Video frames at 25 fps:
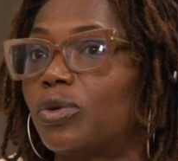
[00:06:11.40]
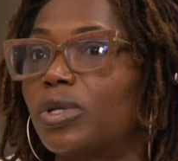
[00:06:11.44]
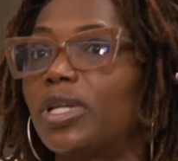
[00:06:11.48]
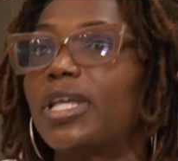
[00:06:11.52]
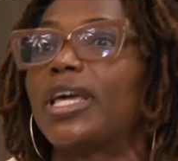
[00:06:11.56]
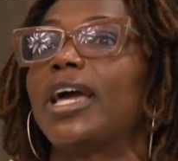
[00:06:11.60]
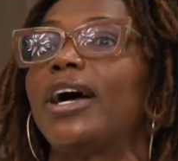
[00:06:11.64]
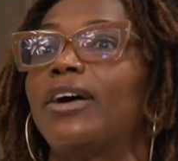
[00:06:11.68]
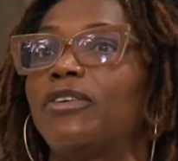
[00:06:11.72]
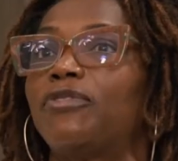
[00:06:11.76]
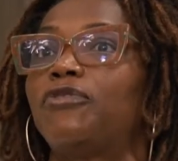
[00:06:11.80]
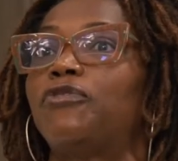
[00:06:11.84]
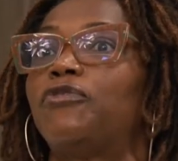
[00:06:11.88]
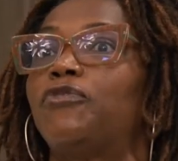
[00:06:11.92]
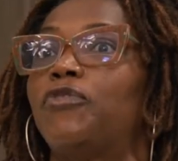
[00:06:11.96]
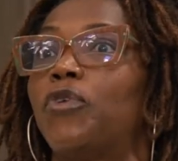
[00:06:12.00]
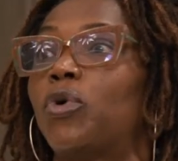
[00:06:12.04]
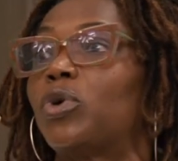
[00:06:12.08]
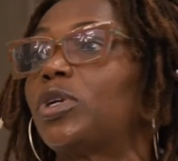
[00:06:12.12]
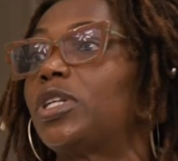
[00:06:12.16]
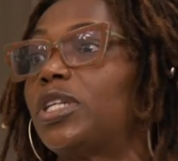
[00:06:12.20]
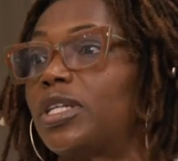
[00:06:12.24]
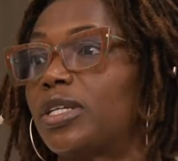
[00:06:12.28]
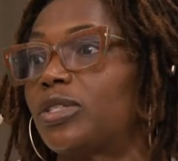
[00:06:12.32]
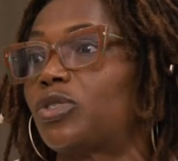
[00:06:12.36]
only have
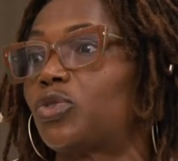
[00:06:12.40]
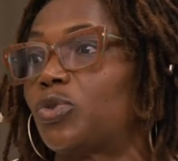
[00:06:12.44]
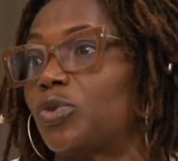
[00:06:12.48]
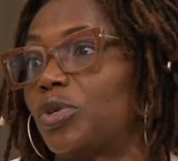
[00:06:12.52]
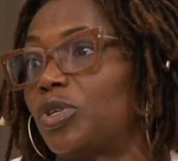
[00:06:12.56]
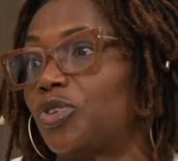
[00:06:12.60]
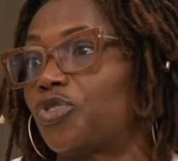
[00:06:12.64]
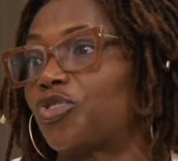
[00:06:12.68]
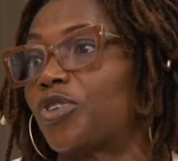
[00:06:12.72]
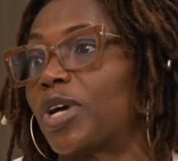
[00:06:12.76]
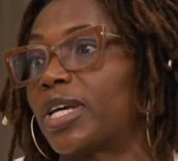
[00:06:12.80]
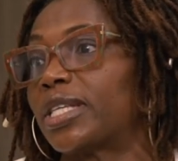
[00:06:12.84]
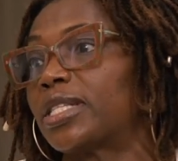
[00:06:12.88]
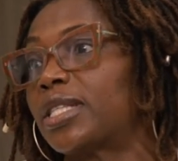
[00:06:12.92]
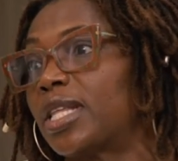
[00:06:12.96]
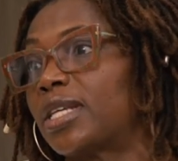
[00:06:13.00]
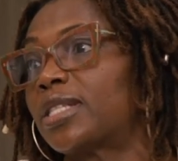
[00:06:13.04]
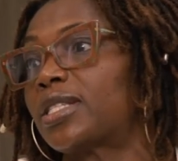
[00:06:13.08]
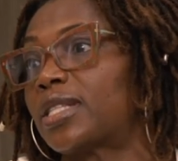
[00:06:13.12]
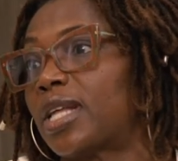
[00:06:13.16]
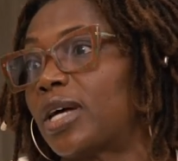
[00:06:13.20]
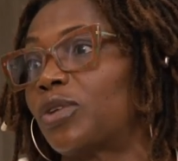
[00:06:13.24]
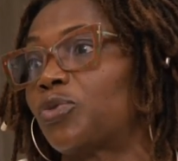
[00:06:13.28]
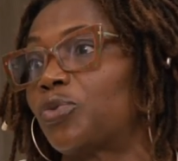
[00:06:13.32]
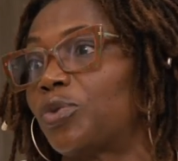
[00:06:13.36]
4 days to eat rice. Let's
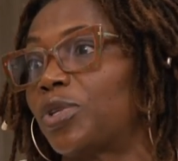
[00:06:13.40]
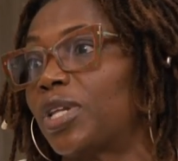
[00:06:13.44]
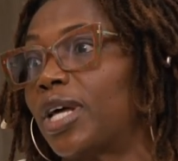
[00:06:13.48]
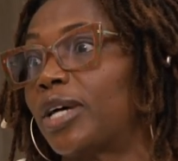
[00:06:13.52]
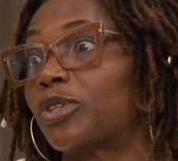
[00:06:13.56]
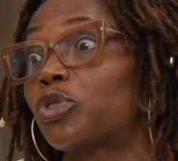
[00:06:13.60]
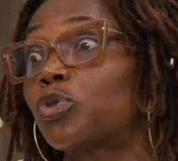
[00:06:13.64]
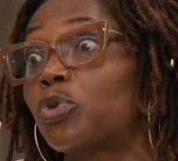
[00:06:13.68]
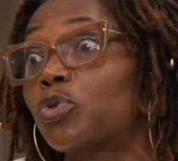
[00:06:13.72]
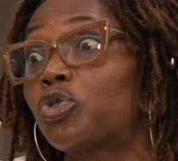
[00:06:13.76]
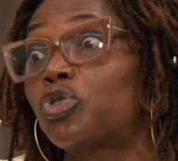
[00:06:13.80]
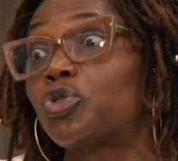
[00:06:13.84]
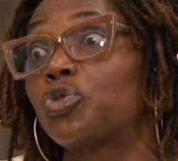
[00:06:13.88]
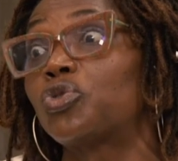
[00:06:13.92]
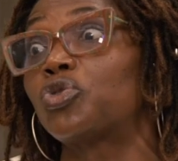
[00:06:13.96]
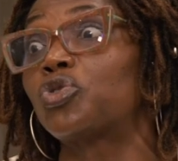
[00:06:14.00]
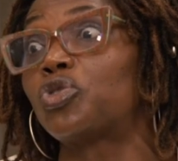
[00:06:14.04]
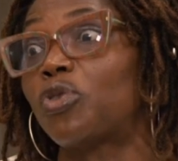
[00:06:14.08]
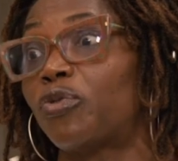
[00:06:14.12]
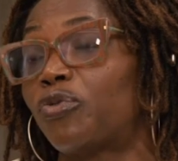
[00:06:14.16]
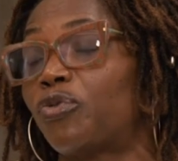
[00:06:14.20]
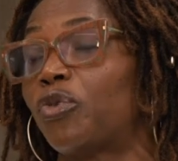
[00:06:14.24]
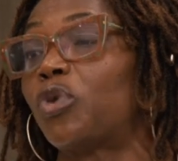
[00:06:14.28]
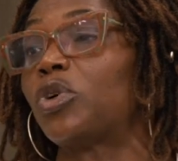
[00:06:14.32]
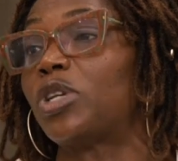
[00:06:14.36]
start with that. So choose
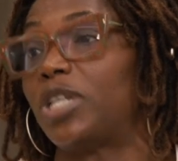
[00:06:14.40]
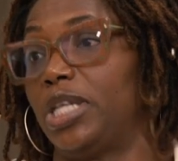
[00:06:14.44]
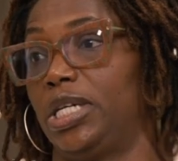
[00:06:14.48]
your 4